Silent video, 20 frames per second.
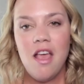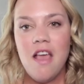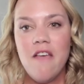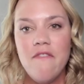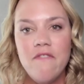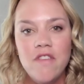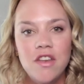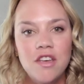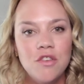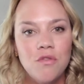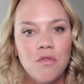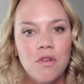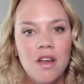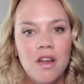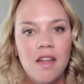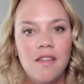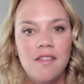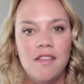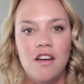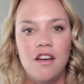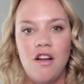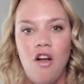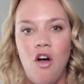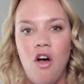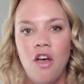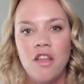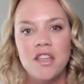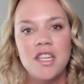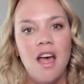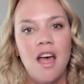Inventory is at an
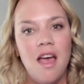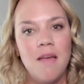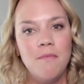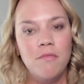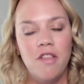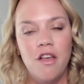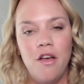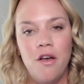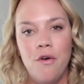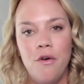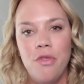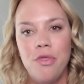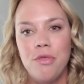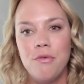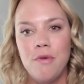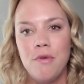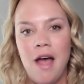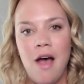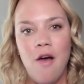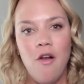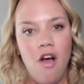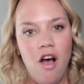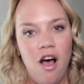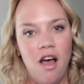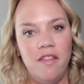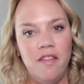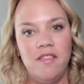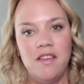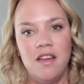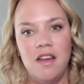all-time low throughout
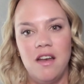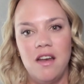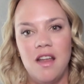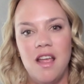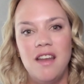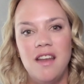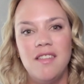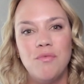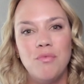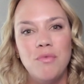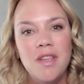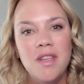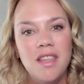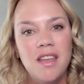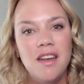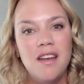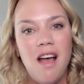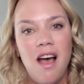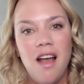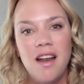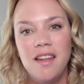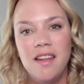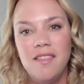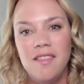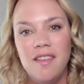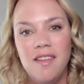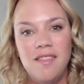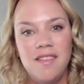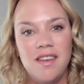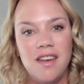Austin, and it's really
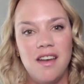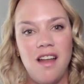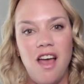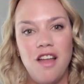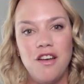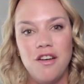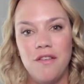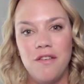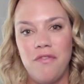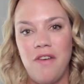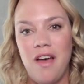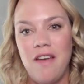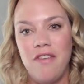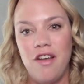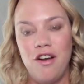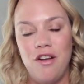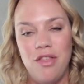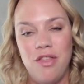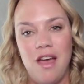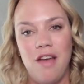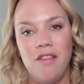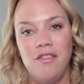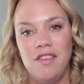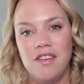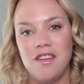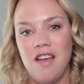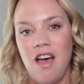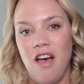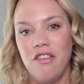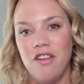non-existent under
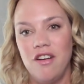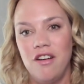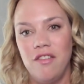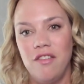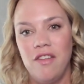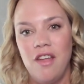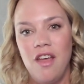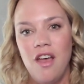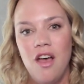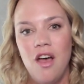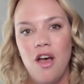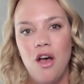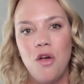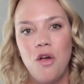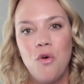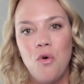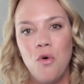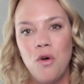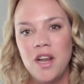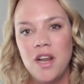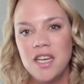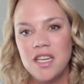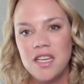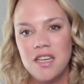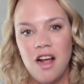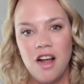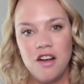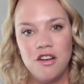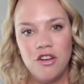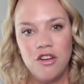$500,000. According to
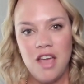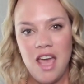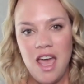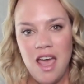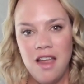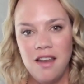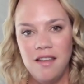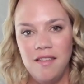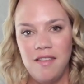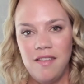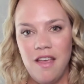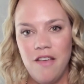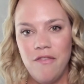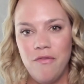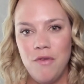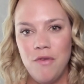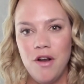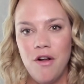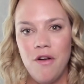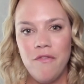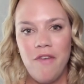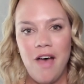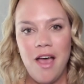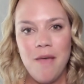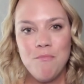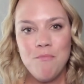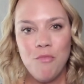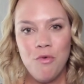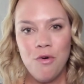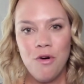Dr. Gaines, if we don't
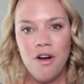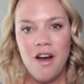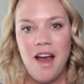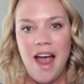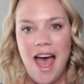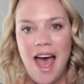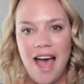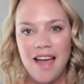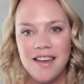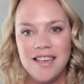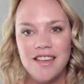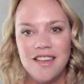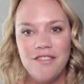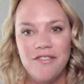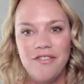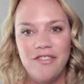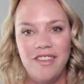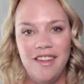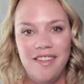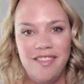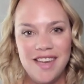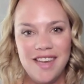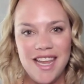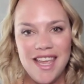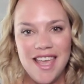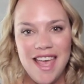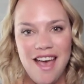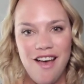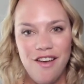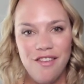find more active listing
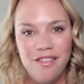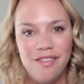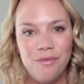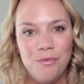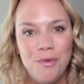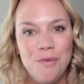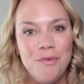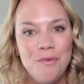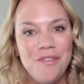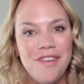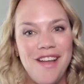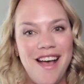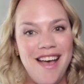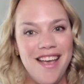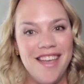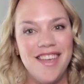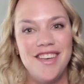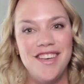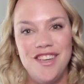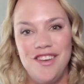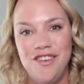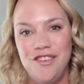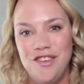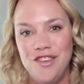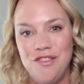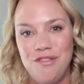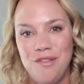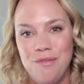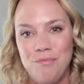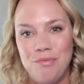counts, we will not continue
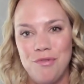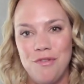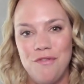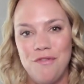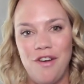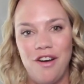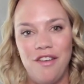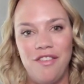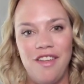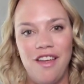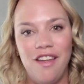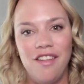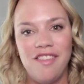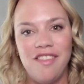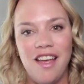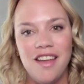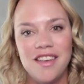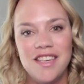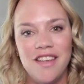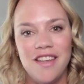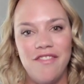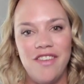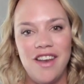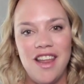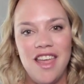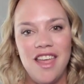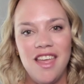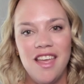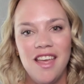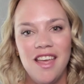to improve our sales
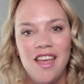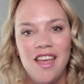activity.